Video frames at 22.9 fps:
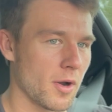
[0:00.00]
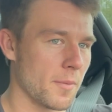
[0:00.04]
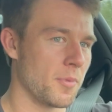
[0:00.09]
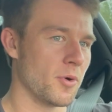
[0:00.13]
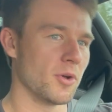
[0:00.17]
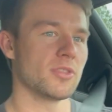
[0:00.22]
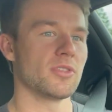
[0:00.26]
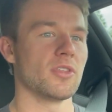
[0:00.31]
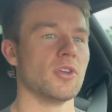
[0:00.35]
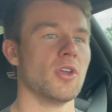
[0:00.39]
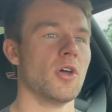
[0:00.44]
to
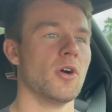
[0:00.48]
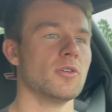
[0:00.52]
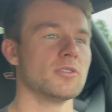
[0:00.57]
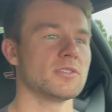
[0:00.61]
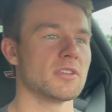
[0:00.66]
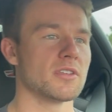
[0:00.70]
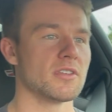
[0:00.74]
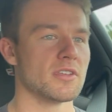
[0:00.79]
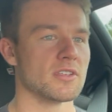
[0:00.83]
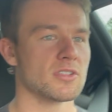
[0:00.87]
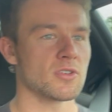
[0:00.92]
put the nose
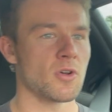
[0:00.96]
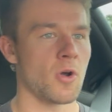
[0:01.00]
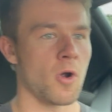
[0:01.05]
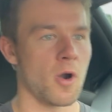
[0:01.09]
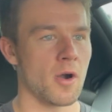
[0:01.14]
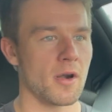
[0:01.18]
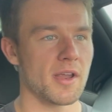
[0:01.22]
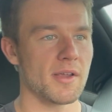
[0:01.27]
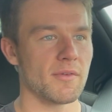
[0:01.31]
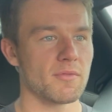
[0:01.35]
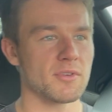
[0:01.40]
of this
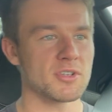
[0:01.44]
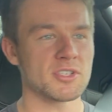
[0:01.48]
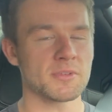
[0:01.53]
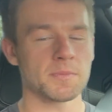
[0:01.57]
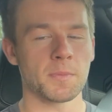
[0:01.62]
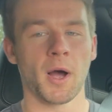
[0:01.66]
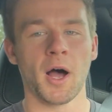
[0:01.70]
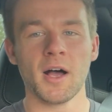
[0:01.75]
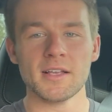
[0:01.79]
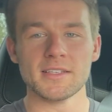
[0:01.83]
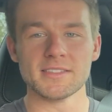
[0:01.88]
car, it
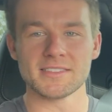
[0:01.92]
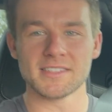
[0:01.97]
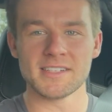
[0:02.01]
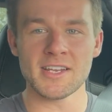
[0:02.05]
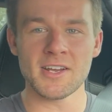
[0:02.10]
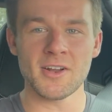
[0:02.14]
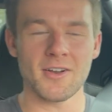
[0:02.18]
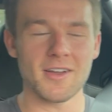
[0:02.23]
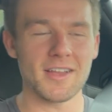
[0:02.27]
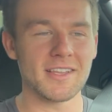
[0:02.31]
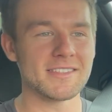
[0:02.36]
responds
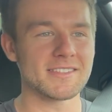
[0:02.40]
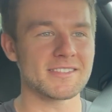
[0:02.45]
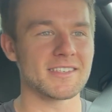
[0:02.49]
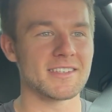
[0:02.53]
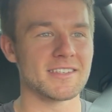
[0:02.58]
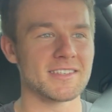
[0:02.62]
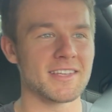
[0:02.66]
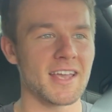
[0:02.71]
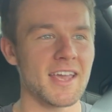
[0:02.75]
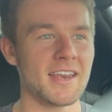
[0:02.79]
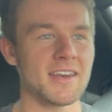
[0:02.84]
near
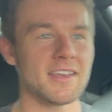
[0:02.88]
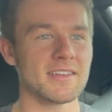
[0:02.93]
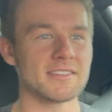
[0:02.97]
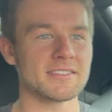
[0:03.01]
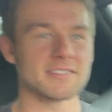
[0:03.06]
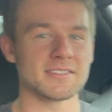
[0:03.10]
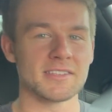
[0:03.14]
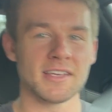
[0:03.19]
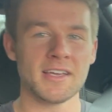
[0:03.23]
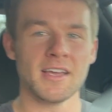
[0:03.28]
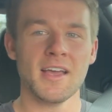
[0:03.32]

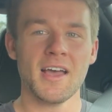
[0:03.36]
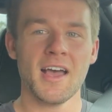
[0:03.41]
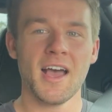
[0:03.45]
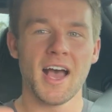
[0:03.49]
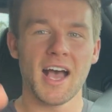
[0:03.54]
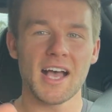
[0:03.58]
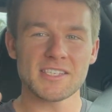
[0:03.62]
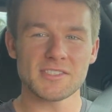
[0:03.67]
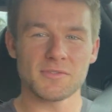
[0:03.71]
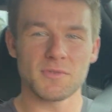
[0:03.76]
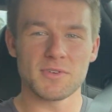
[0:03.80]
instantaneously
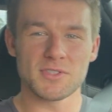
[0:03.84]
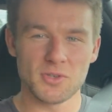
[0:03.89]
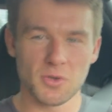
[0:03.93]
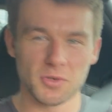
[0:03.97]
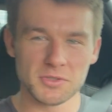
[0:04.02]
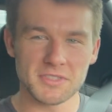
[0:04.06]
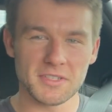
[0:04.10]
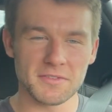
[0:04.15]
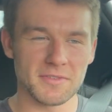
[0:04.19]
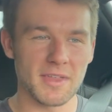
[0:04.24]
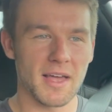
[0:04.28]
as a
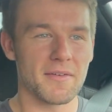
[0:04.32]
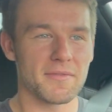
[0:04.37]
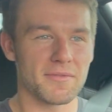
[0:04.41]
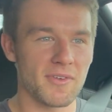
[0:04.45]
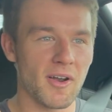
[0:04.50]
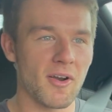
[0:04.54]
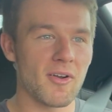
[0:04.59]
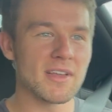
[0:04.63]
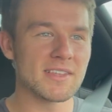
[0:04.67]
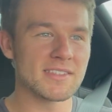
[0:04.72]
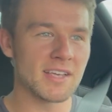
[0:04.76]
result of that
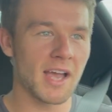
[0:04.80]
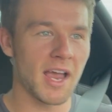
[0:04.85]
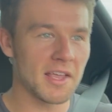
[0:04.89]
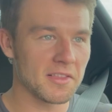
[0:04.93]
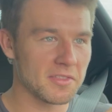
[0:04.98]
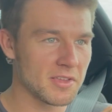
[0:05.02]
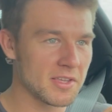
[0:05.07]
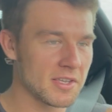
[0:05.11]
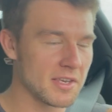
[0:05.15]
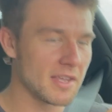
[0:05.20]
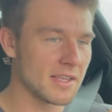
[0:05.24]
very
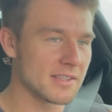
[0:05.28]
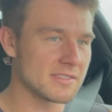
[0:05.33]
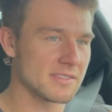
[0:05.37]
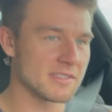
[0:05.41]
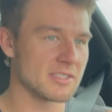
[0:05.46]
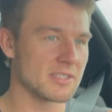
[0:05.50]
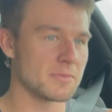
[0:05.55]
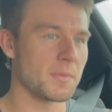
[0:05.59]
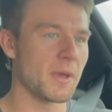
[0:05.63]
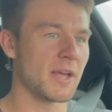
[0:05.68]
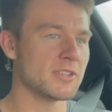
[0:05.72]
tightly knit
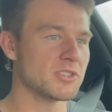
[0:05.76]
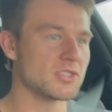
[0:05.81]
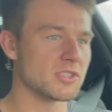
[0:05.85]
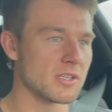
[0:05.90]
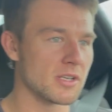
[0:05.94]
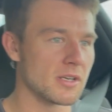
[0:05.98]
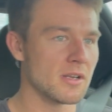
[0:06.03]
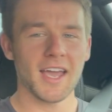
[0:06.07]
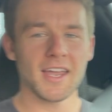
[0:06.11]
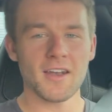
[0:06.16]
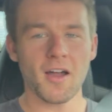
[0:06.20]

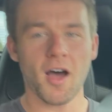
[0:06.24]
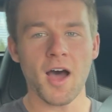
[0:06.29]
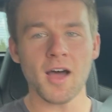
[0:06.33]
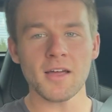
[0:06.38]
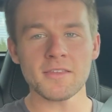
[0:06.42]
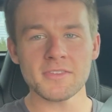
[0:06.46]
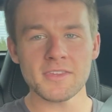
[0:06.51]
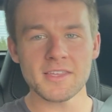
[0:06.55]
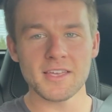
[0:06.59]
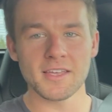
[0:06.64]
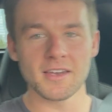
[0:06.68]
suspension. And
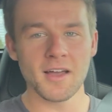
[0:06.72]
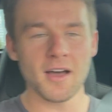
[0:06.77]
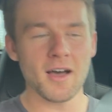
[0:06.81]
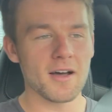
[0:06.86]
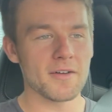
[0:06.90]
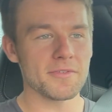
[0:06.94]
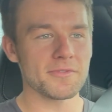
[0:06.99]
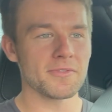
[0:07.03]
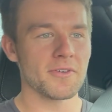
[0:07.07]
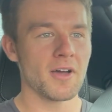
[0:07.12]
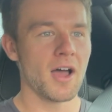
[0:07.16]
oddly
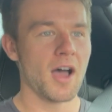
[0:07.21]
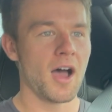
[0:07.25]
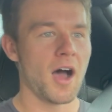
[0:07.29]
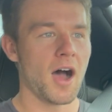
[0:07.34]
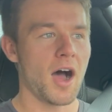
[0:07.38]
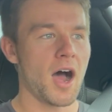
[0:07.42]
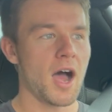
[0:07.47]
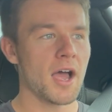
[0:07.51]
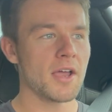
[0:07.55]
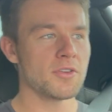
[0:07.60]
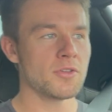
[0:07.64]
enough,
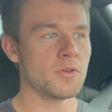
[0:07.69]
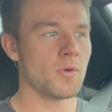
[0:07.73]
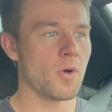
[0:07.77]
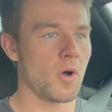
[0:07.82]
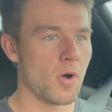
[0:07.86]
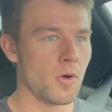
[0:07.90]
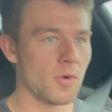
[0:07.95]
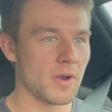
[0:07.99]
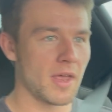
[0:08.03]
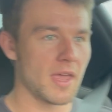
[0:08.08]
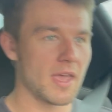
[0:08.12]
I do
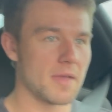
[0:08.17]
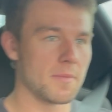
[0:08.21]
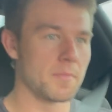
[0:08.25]
own a